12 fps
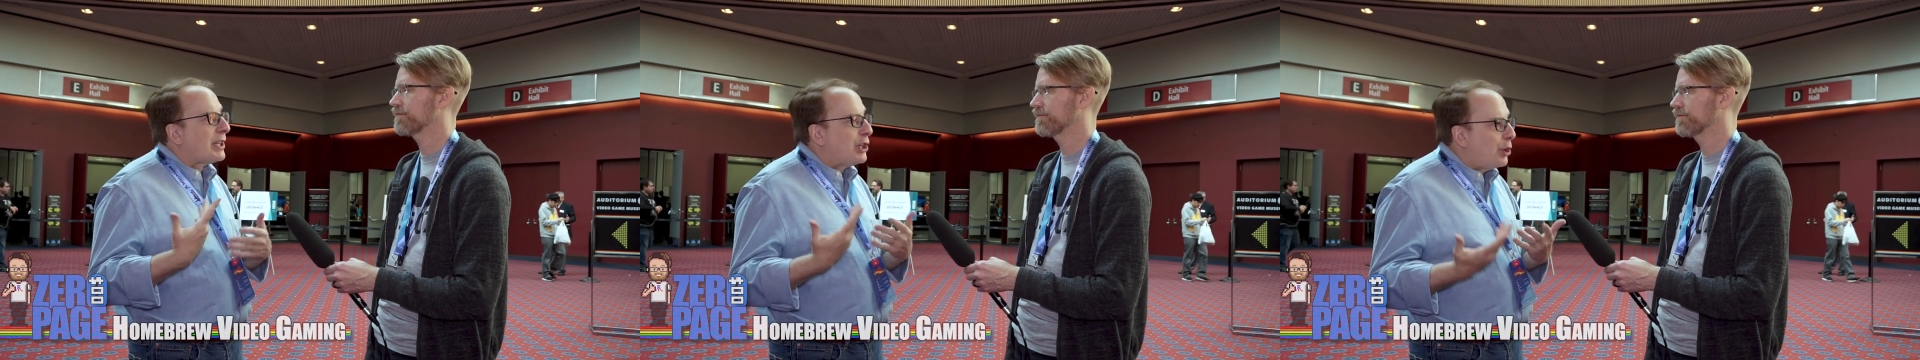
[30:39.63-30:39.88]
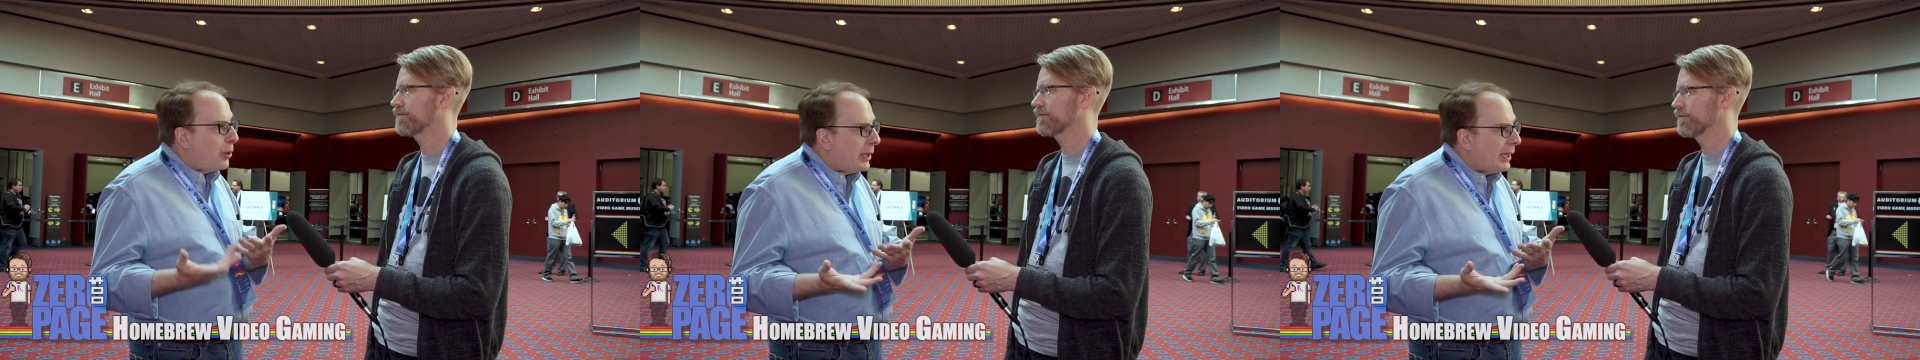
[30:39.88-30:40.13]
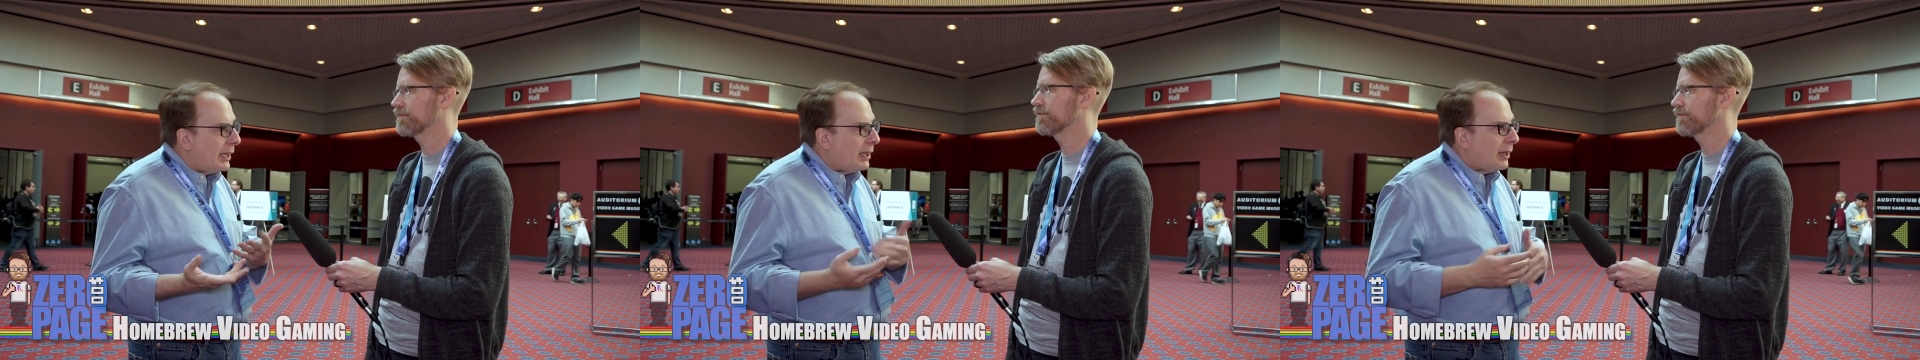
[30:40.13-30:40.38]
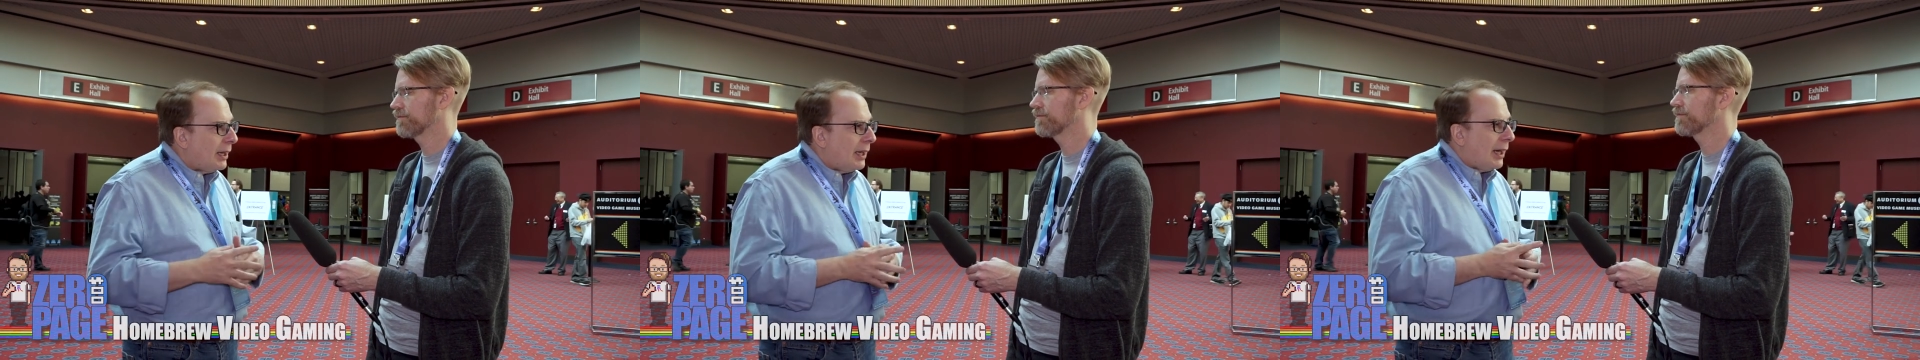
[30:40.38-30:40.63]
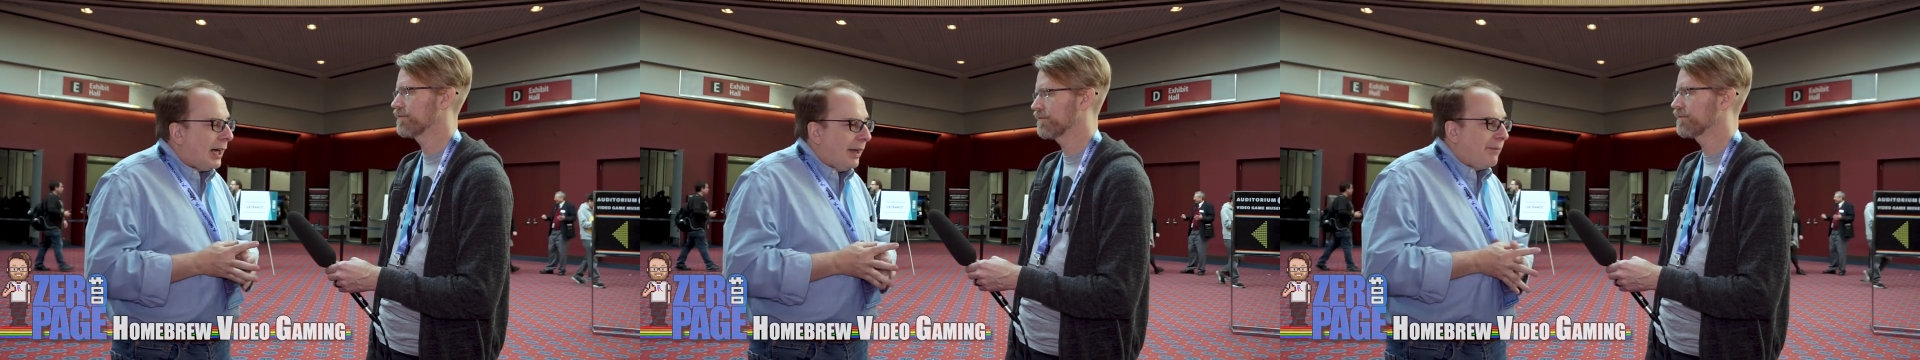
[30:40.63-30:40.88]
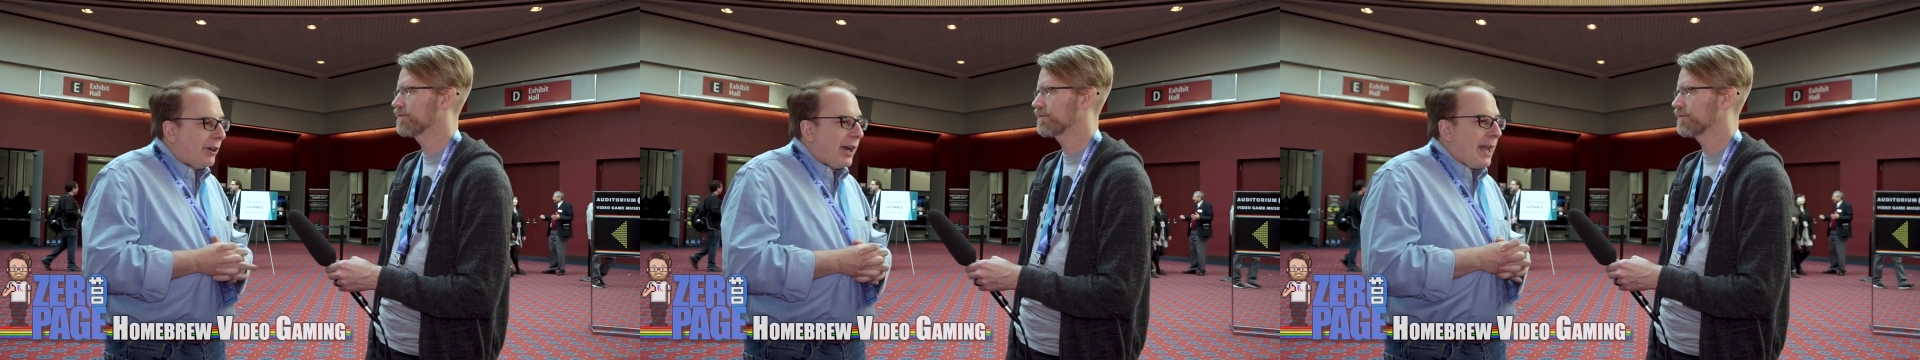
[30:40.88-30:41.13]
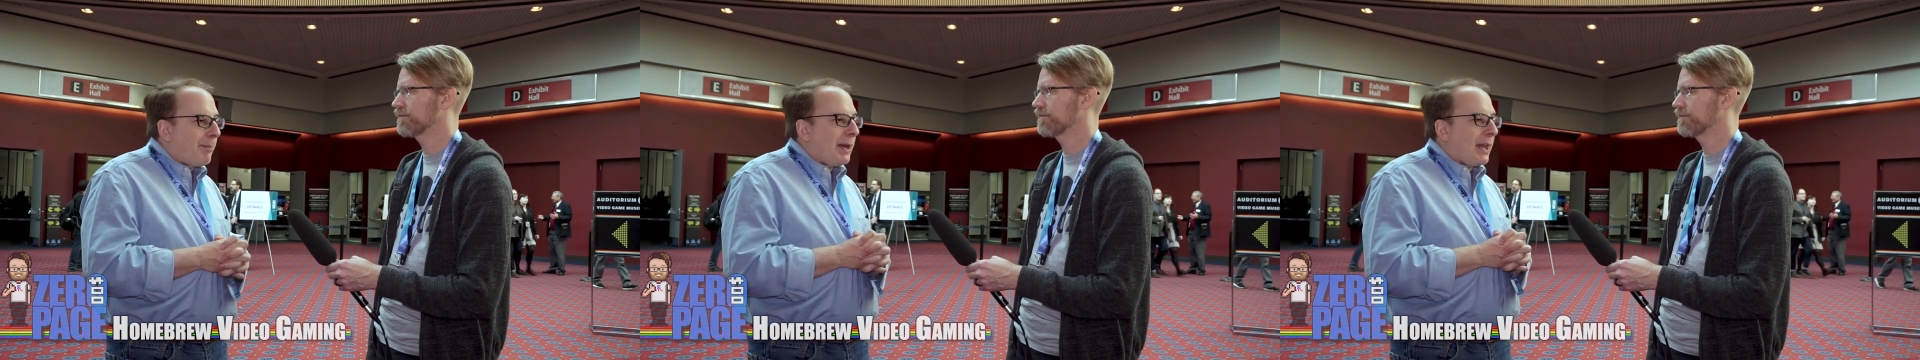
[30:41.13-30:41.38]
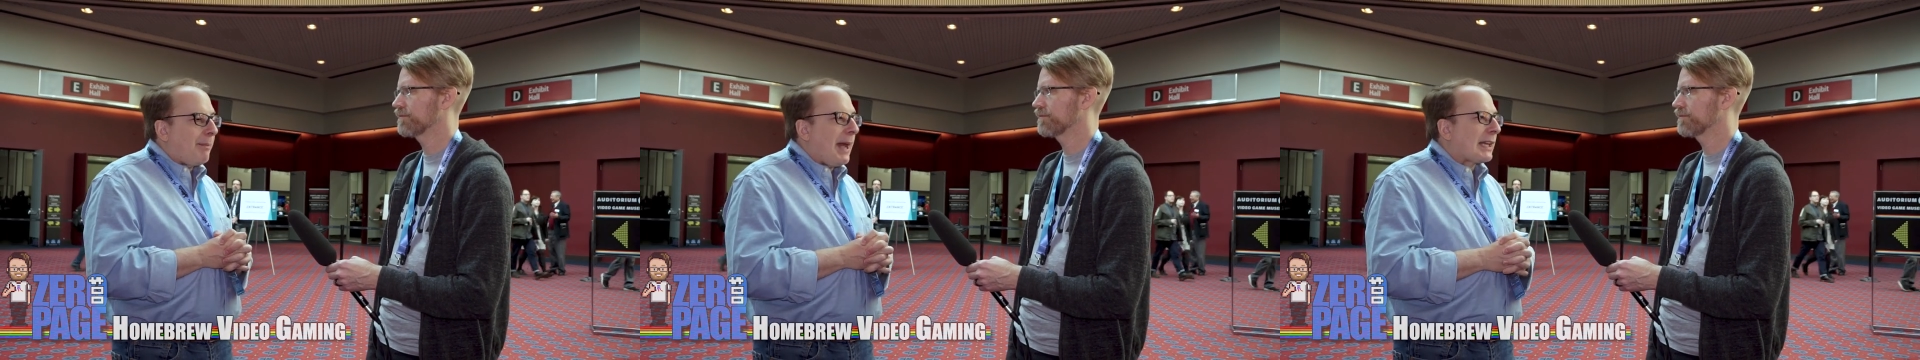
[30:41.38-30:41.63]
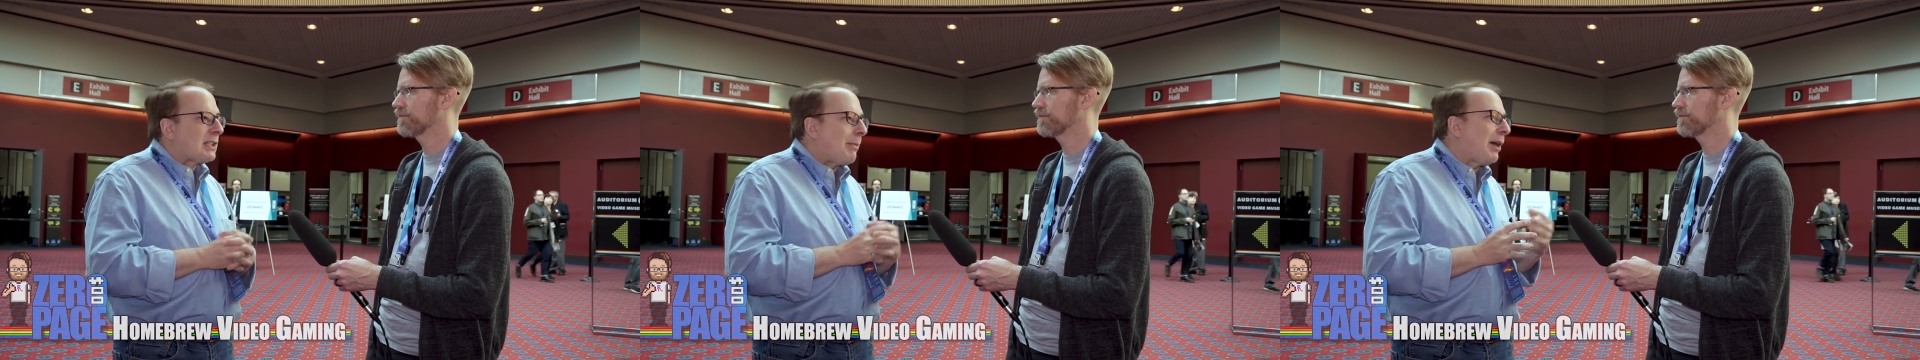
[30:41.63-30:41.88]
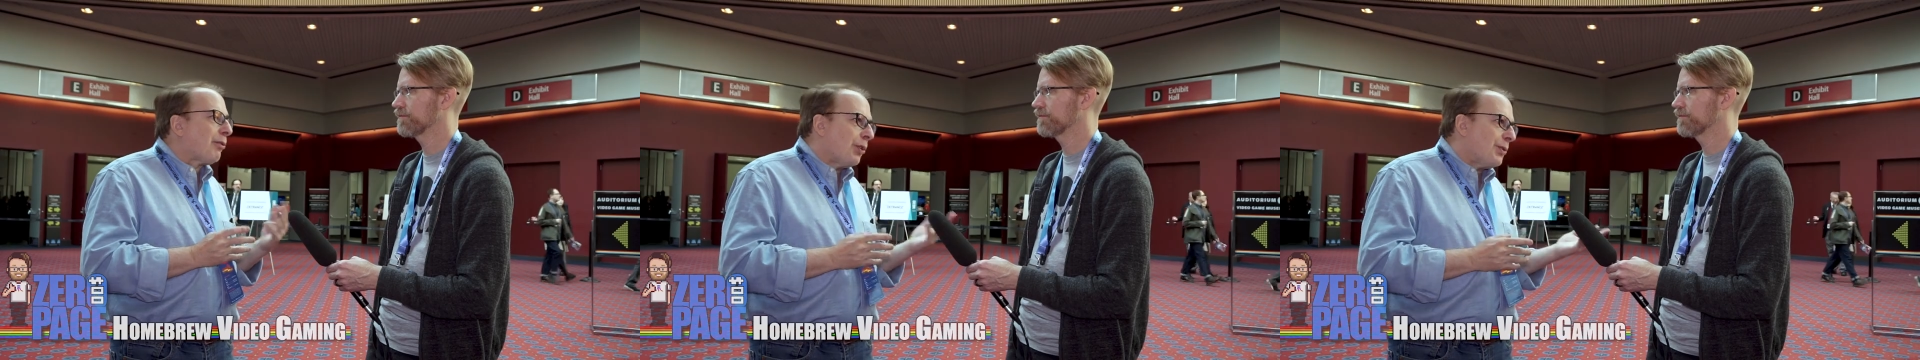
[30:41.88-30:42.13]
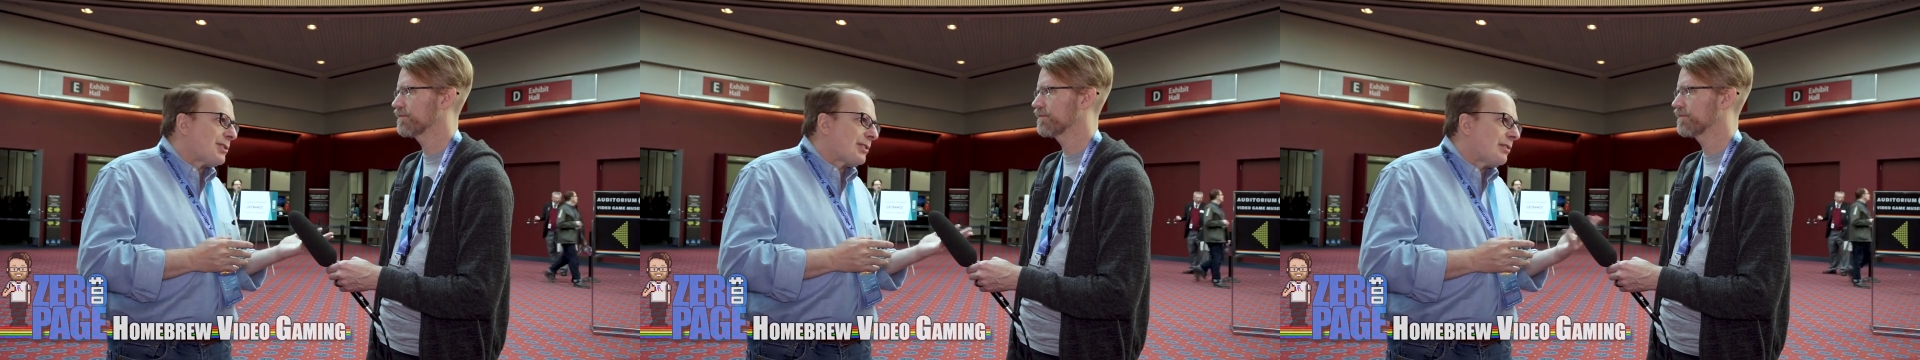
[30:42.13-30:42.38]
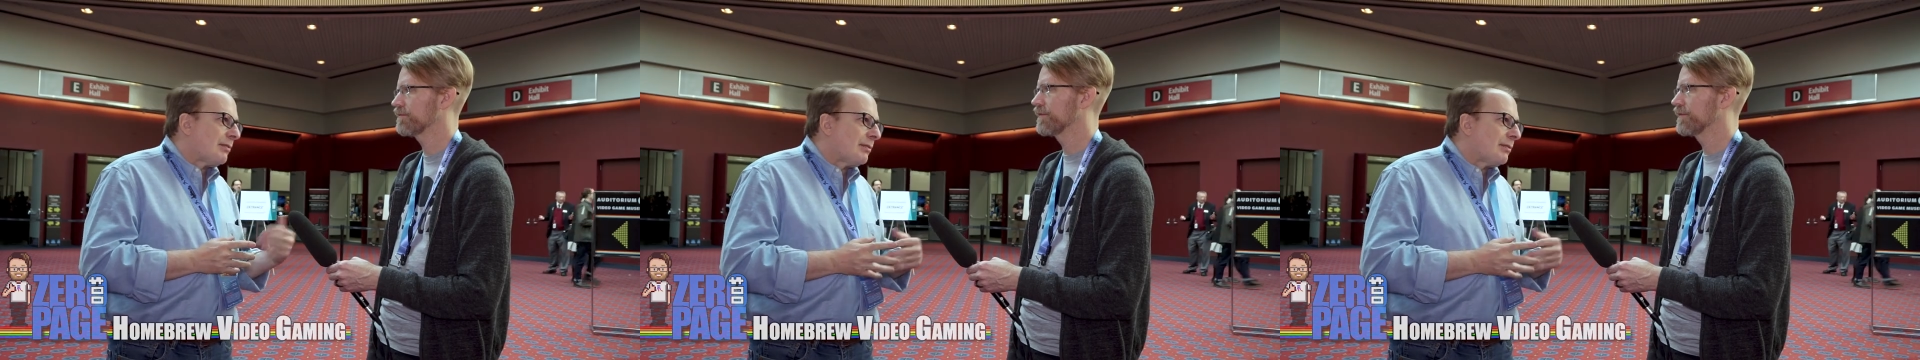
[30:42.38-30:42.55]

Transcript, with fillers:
Speaker 1: and Unity. I'm very happy to get back to my roots.